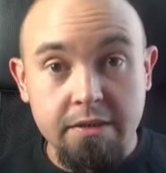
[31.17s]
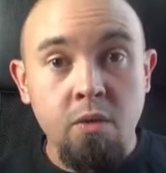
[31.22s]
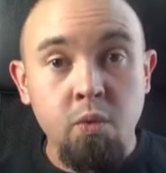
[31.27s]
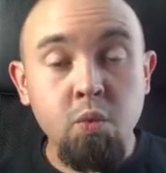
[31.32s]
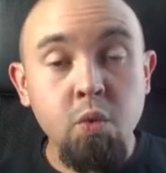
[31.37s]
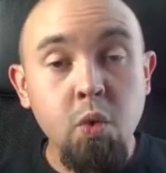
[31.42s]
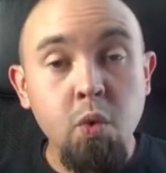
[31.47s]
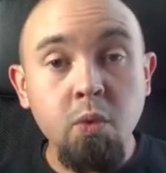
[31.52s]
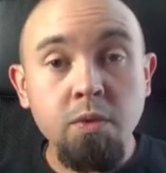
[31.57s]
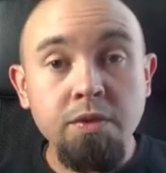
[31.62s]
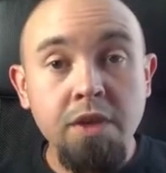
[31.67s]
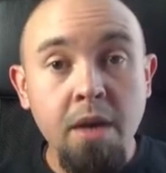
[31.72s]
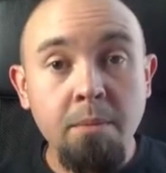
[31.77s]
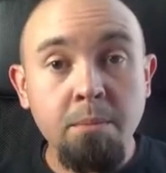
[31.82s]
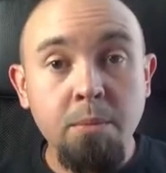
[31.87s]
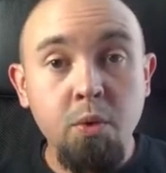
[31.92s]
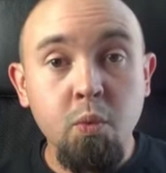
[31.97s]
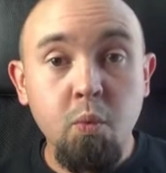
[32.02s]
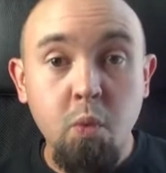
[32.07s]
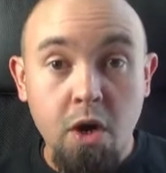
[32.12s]
Rule
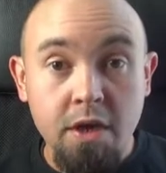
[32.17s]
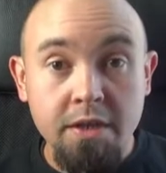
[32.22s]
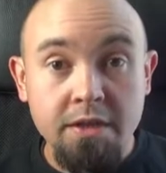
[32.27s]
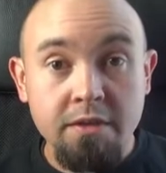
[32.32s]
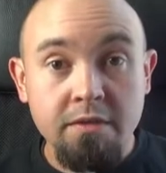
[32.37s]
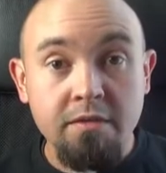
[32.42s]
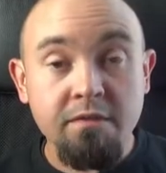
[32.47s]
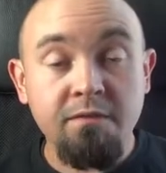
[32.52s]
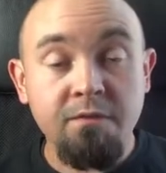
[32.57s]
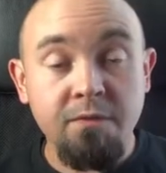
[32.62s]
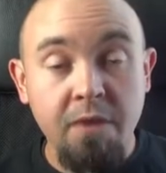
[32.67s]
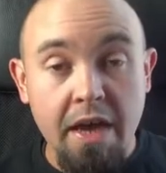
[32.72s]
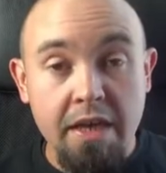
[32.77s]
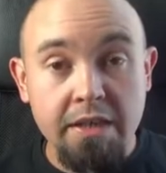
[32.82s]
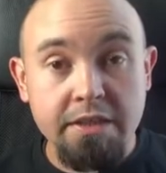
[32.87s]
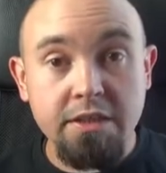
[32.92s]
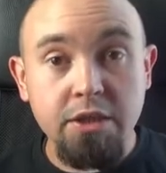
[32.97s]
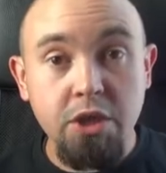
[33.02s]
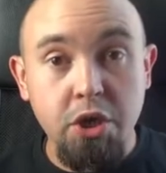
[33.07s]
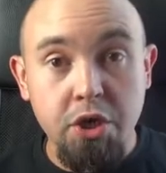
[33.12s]
number 1.
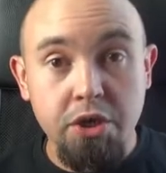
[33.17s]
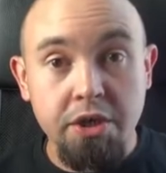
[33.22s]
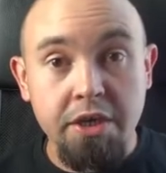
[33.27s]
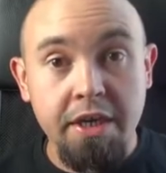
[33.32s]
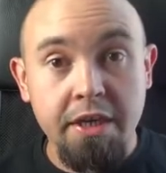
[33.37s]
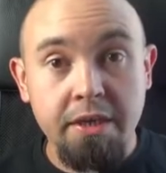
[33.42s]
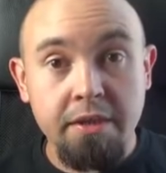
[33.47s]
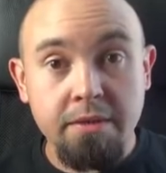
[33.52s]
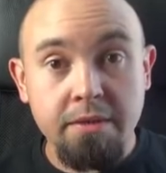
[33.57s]
Fast learning.